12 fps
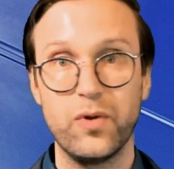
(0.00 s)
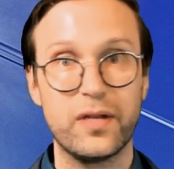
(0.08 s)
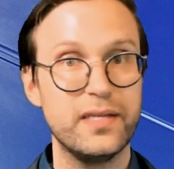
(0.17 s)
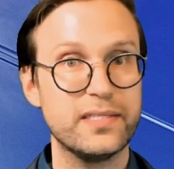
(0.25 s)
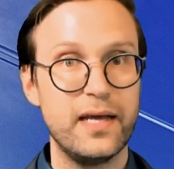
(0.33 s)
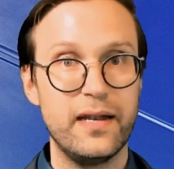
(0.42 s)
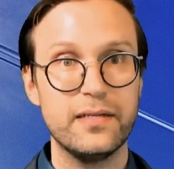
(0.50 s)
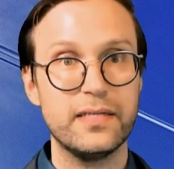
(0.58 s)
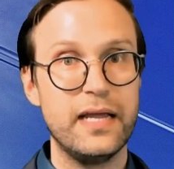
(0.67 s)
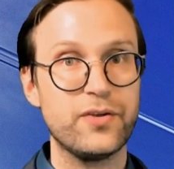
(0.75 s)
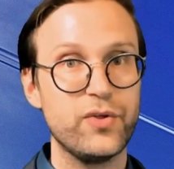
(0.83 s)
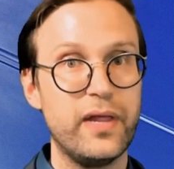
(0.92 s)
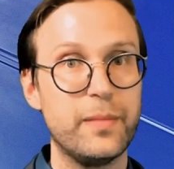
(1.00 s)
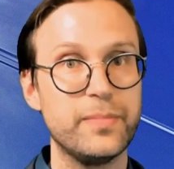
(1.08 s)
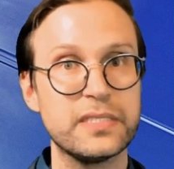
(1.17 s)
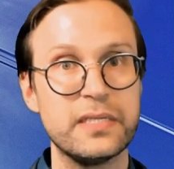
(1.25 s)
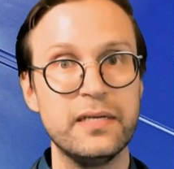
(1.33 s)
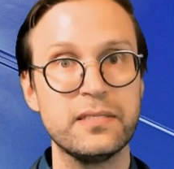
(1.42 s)
decided to enter that
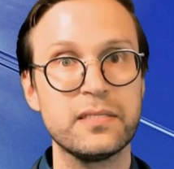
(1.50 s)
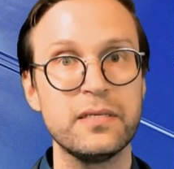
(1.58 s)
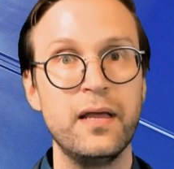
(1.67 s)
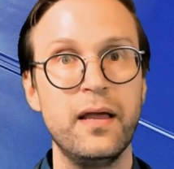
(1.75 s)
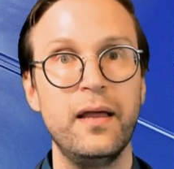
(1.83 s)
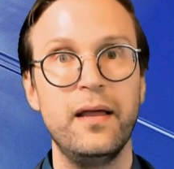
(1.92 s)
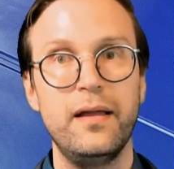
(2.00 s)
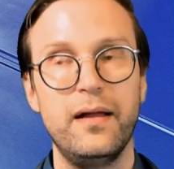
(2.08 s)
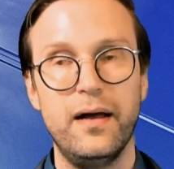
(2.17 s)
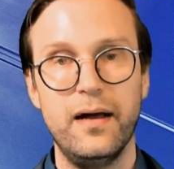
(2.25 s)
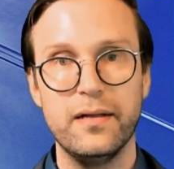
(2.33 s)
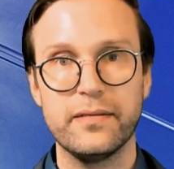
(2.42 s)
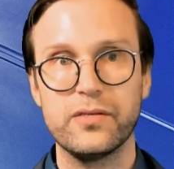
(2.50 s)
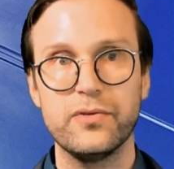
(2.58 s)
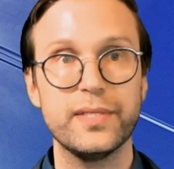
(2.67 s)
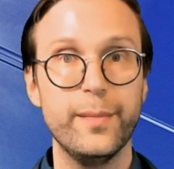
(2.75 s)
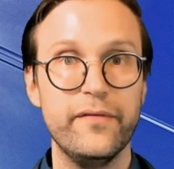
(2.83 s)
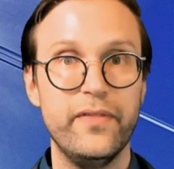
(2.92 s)
business. So
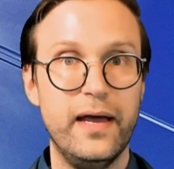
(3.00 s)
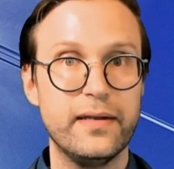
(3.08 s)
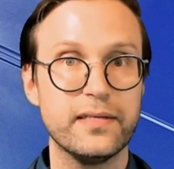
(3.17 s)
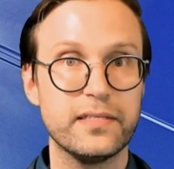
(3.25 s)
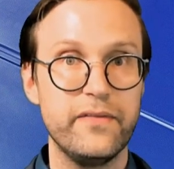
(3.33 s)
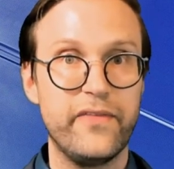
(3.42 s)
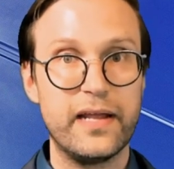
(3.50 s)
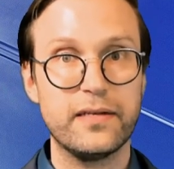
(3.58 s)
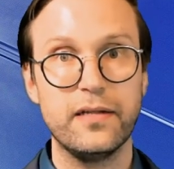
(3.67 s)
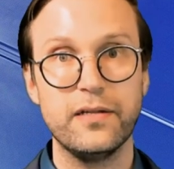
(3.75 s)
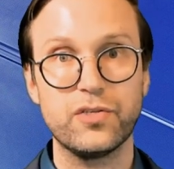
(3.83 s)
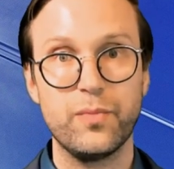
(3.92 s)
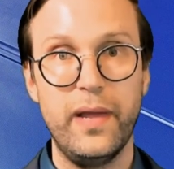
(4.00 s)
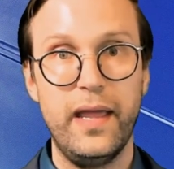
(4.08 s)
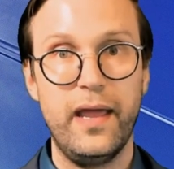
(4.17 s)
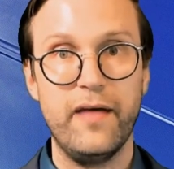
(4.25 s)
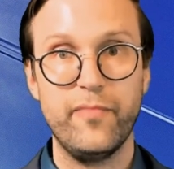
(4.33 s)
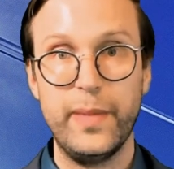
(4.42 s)
some of that disadvantage may
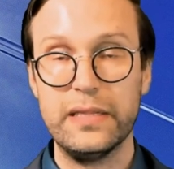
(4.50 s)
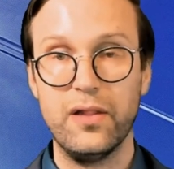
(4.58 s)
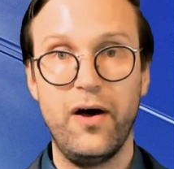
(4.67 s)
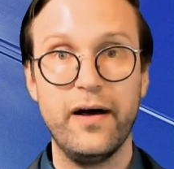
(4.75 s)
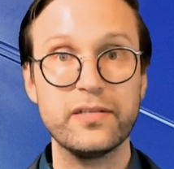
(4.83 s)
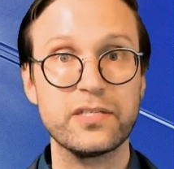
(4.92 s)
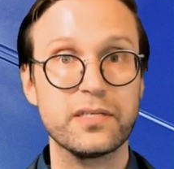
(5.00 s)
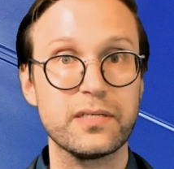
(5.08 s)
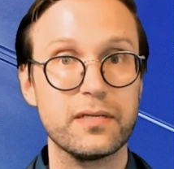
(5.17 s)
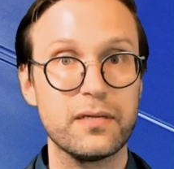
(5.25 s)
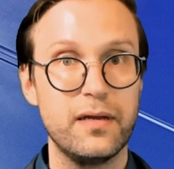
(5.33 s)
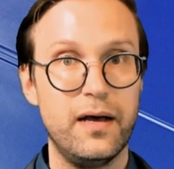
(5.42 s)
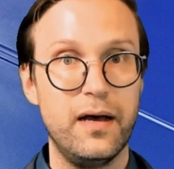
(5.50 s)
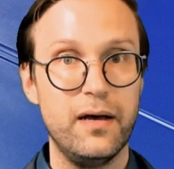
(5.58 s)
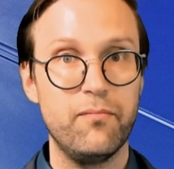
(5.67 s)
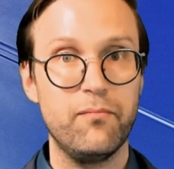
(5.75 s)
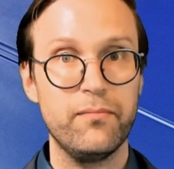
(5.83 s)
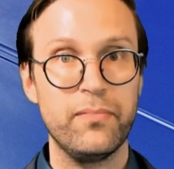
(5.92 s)
have been lost
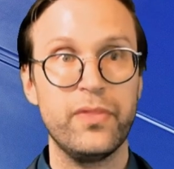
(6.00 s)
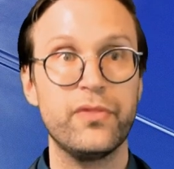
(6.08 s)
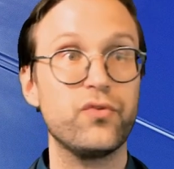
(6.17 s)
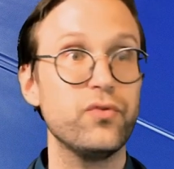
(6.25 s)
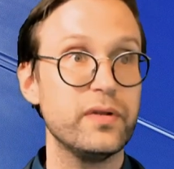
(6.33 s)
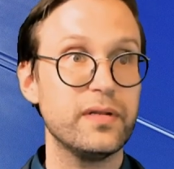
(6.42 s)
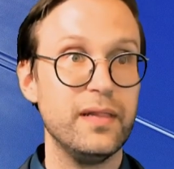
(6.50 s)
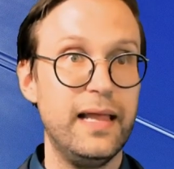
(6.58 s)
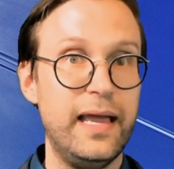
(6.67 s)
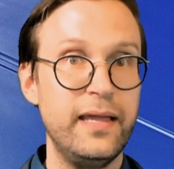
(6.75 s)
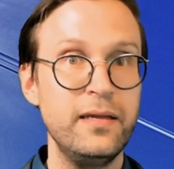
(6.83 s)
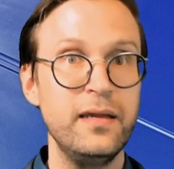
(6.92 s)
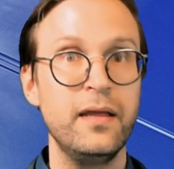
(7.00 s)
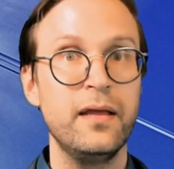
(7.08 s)
through the delay,